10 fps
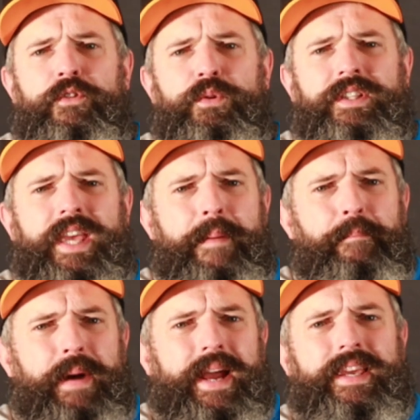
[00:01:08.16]
forward to getting
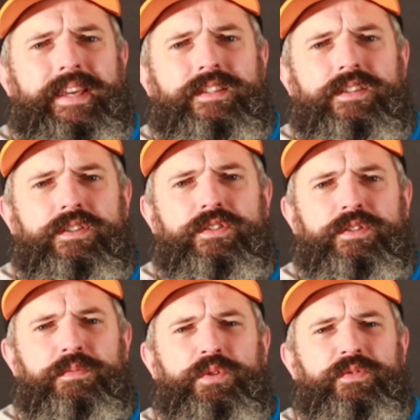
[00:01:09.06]
back into
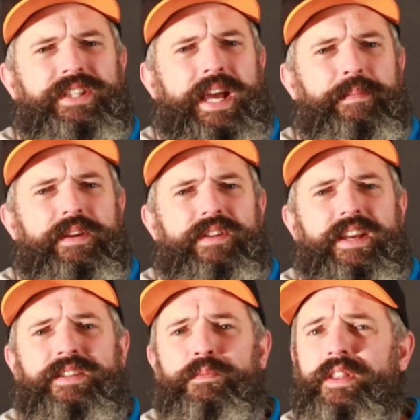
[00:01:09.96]
some sort of Tamiya
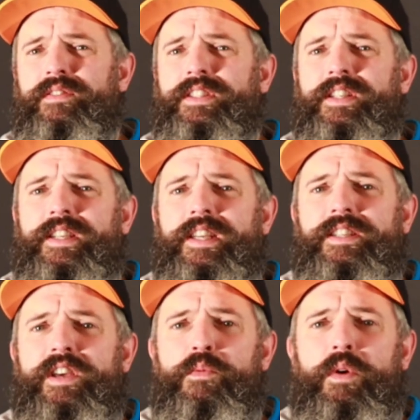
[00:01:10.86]
racing, whether it's the
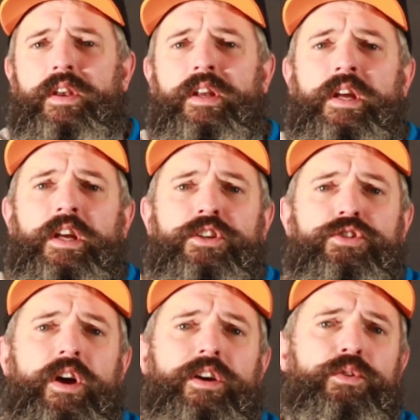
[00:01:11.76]
TT01
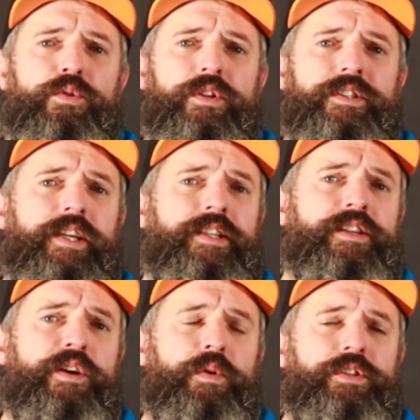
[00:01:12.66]
truck or the
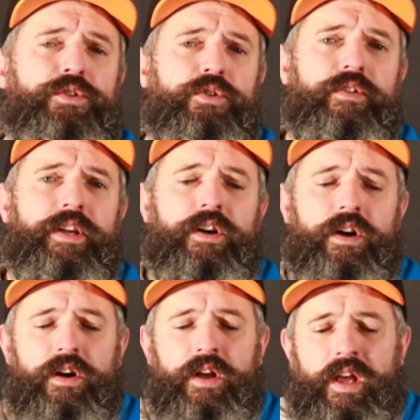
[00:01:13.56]
TT01 touring
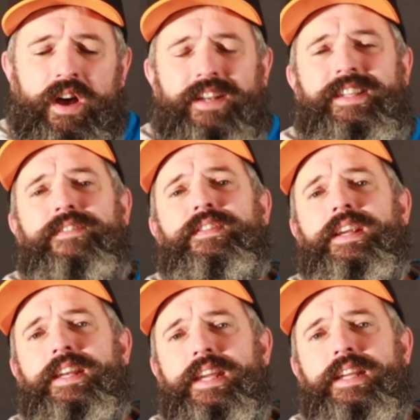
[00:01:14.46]
car. I
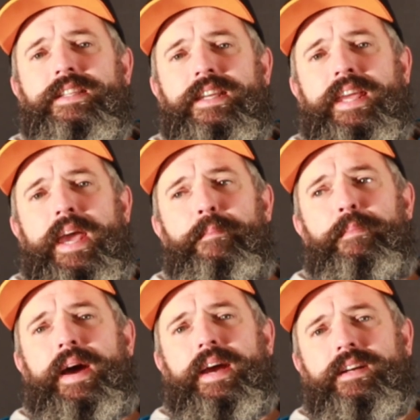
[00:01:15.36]
definitely need to get
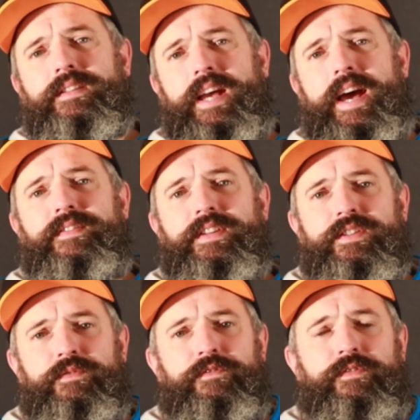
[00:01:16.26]
back to having
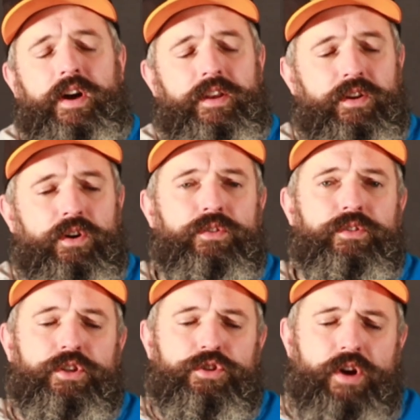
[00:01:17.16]
some fun on
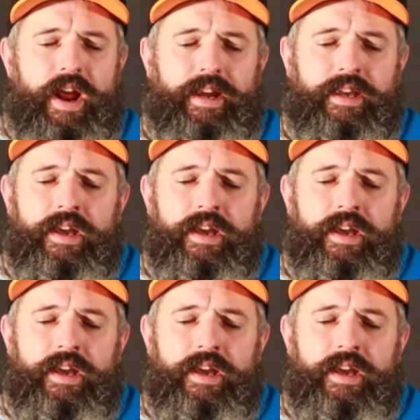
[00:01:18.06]
the track.